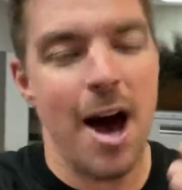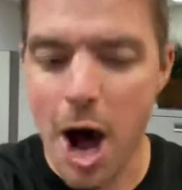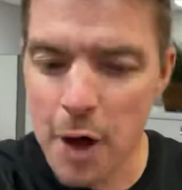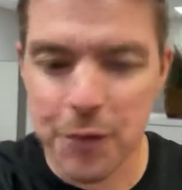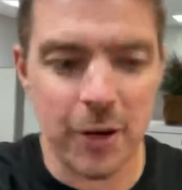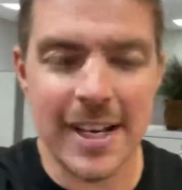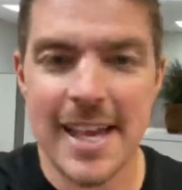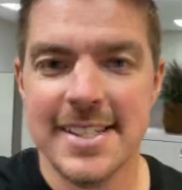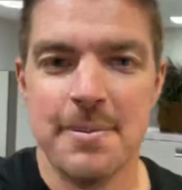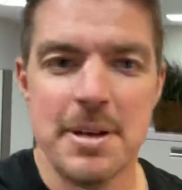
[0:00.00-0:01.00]
All 30
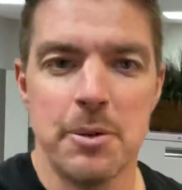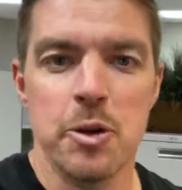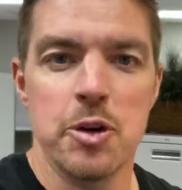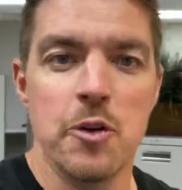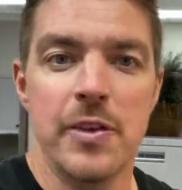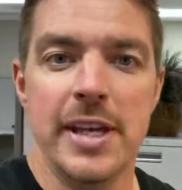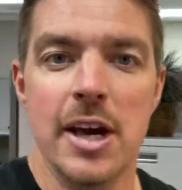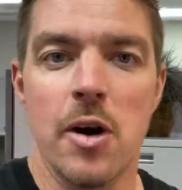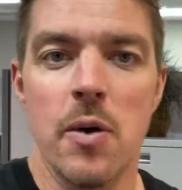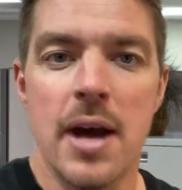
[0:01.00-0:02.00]
days of September, do a new
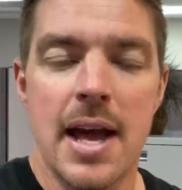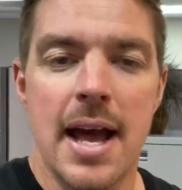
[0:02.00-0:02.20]
video.